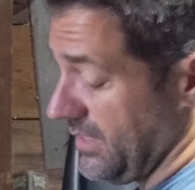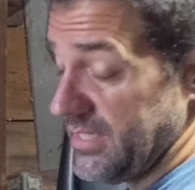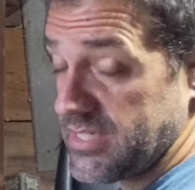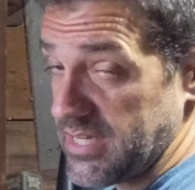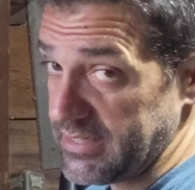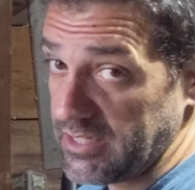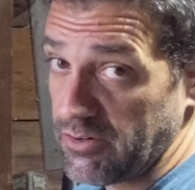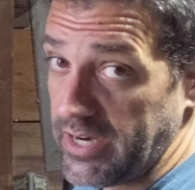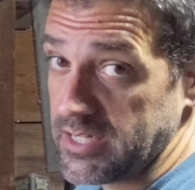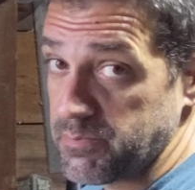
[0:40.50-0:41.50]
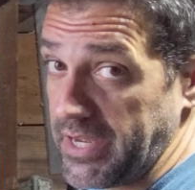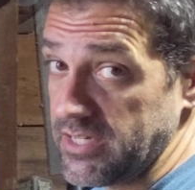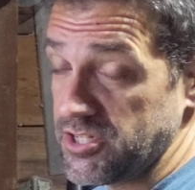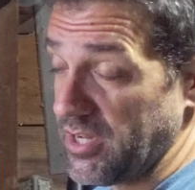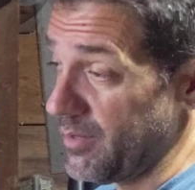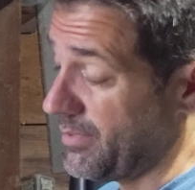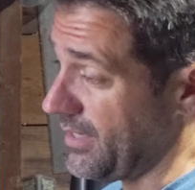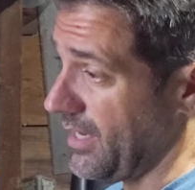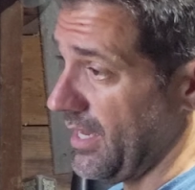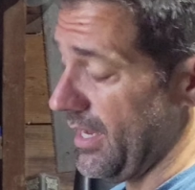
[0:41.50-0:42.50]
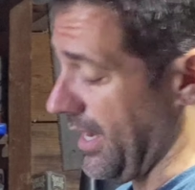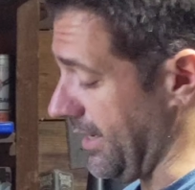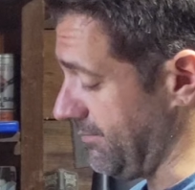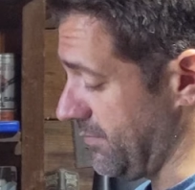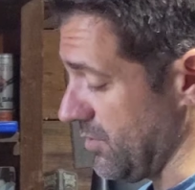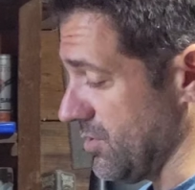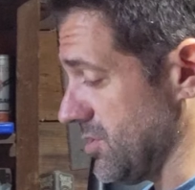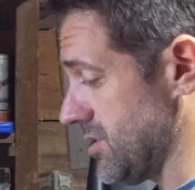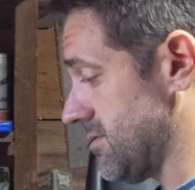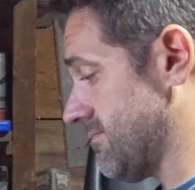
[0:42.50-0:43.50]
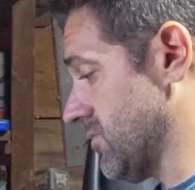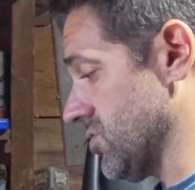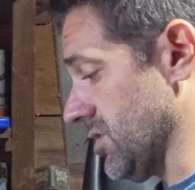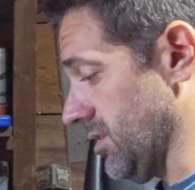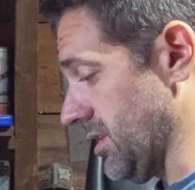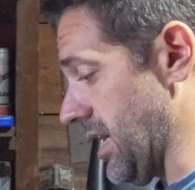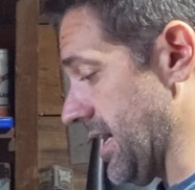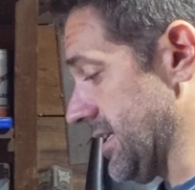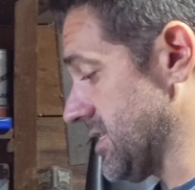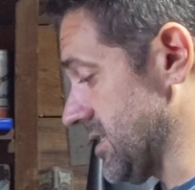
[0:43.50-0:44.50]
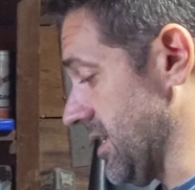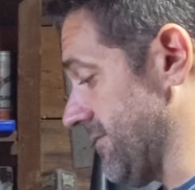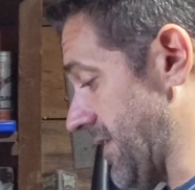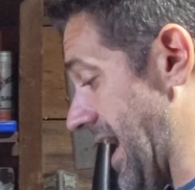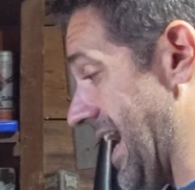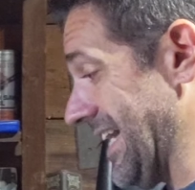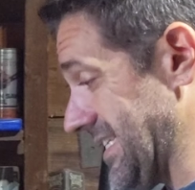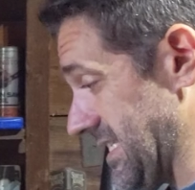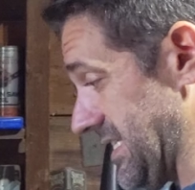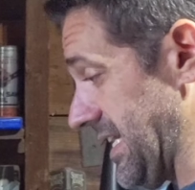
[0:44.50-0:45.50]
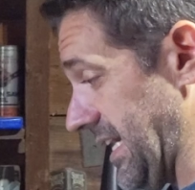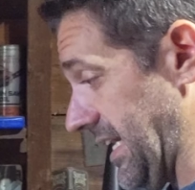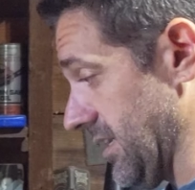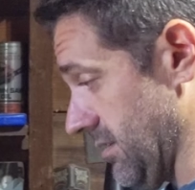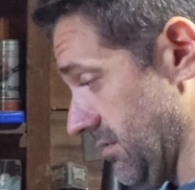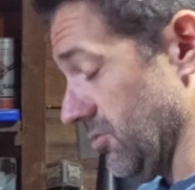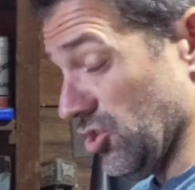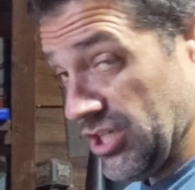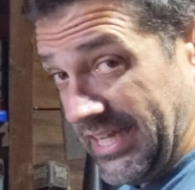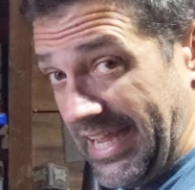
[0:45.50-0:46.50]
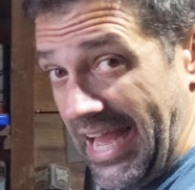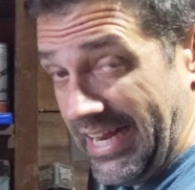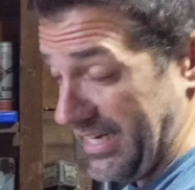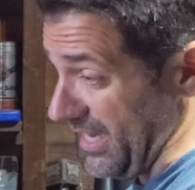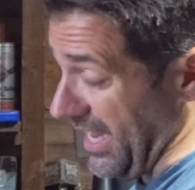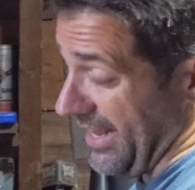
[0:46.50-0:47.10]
It's not the greatest paint job. There's a lot of stuff I see looking at it.